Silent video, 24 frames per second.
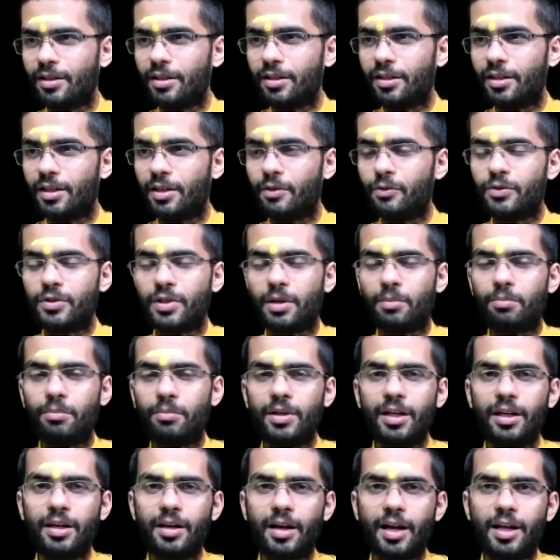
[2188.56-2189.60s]
If
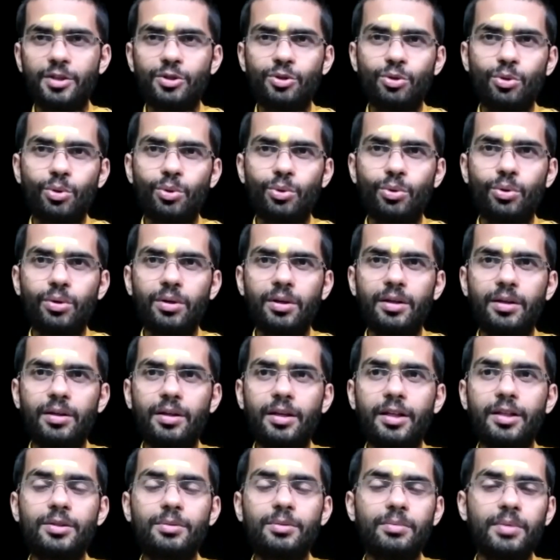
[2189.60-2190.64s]
somebody tries to
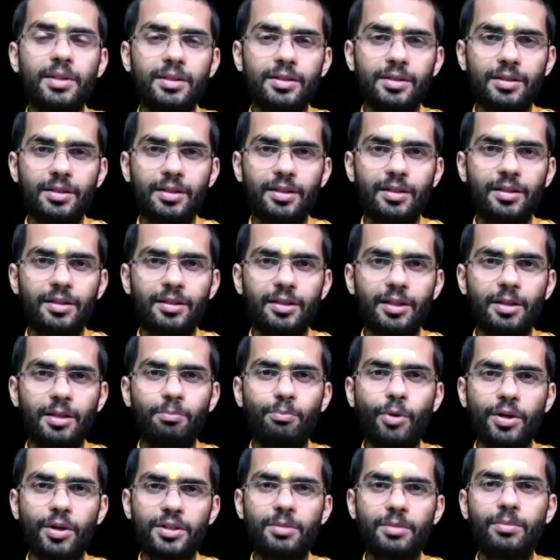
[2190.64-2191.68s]
dismiss the
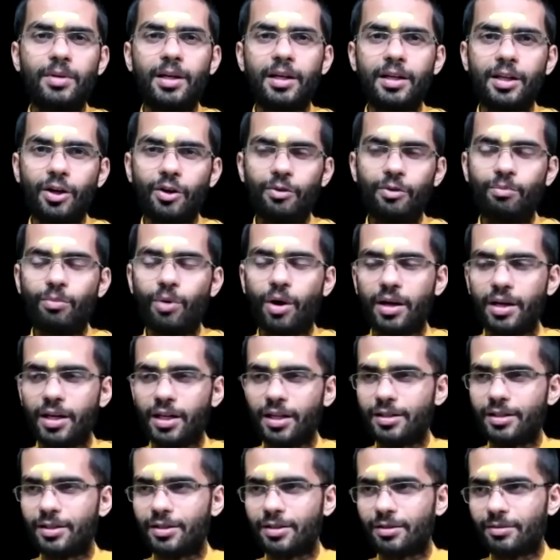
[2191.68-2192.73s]
possibility of
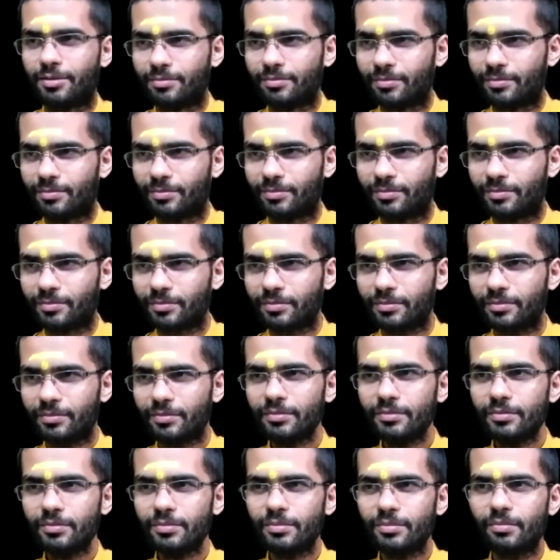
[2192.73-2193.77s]
bondage,
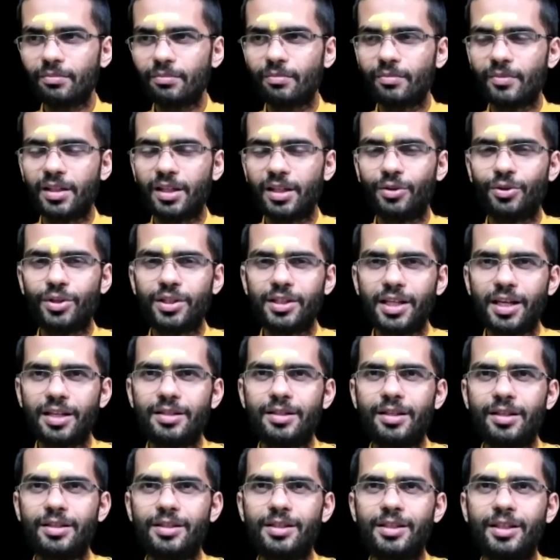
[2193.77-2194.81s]
our
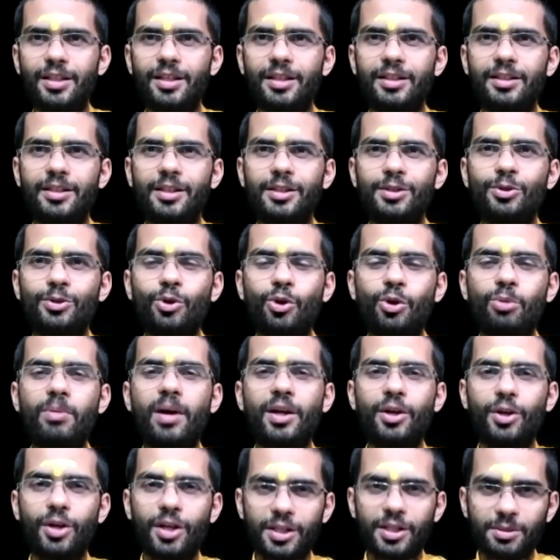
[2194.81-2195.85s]
Shastra say, just go by
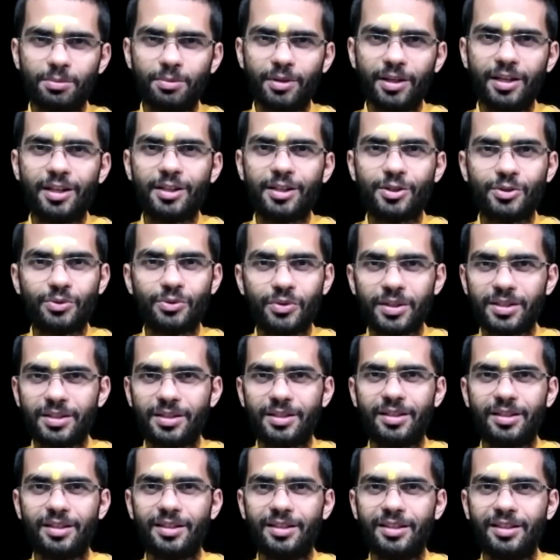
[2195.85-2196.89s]
your experience
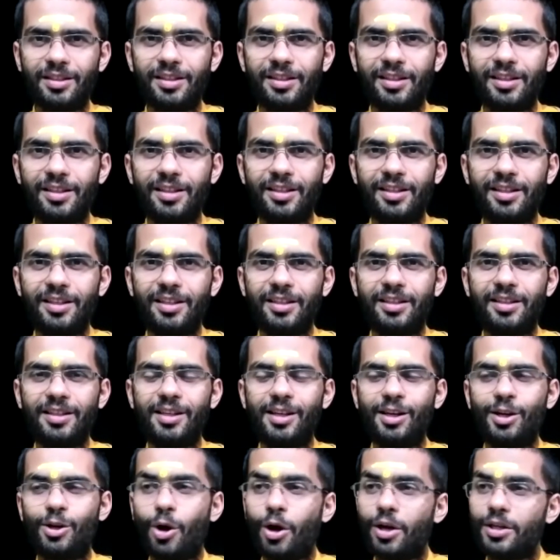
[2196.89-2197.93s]
first.
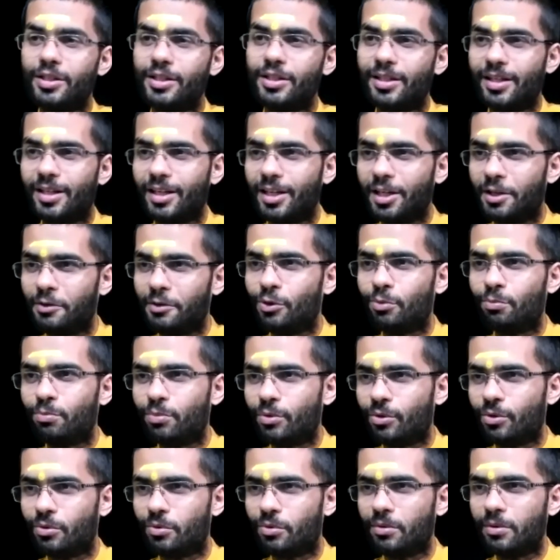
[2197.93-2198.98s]
Logically, if you
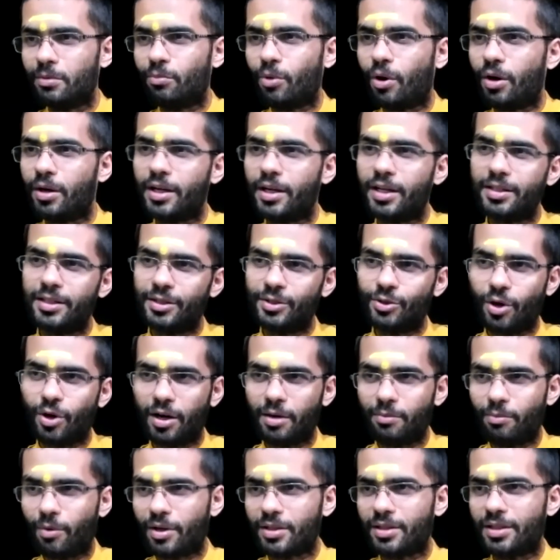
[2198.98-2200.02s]
prove bondage is
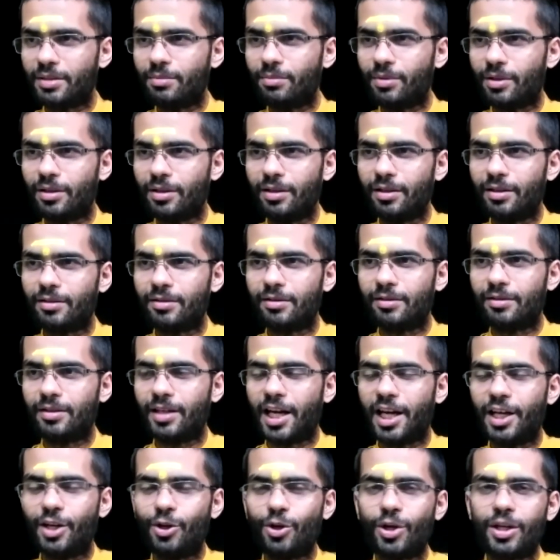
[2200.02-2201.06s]
not possible
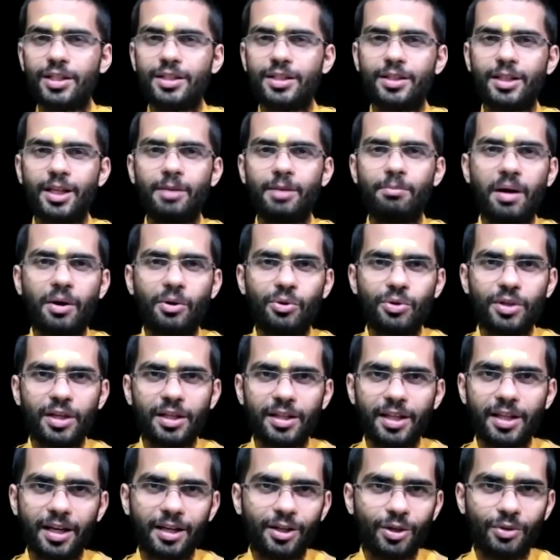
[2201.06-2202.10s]
and you are still bound at
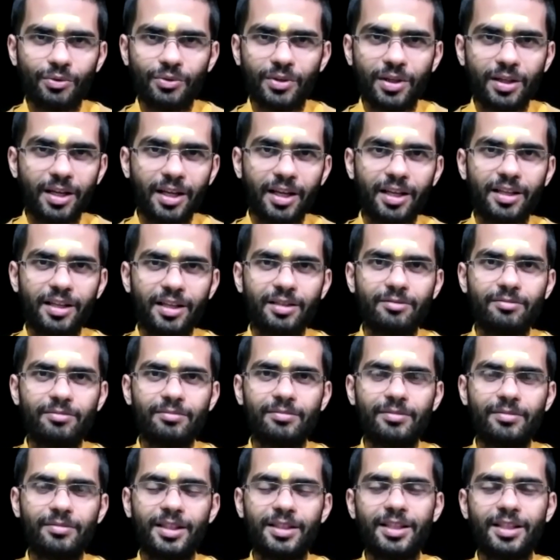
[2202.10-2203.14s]
the end of the day,
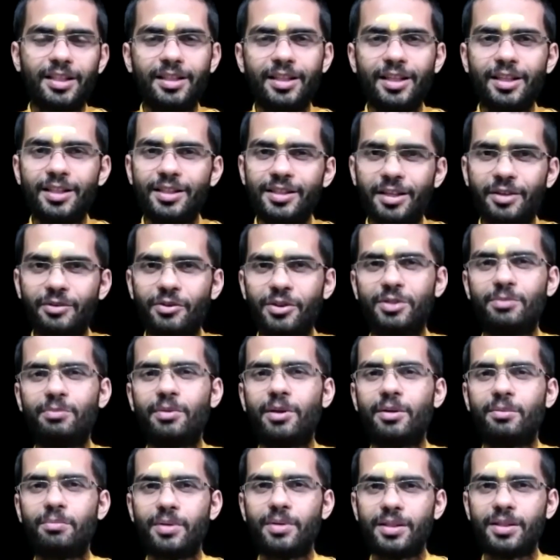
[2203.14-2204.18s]
it didn't serve its
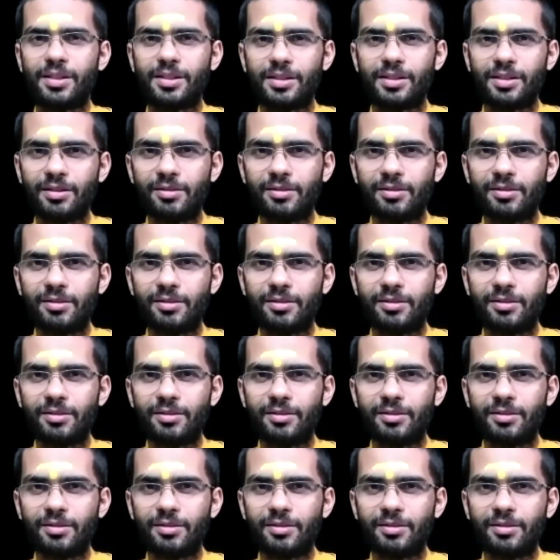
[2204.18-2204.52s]
purpose.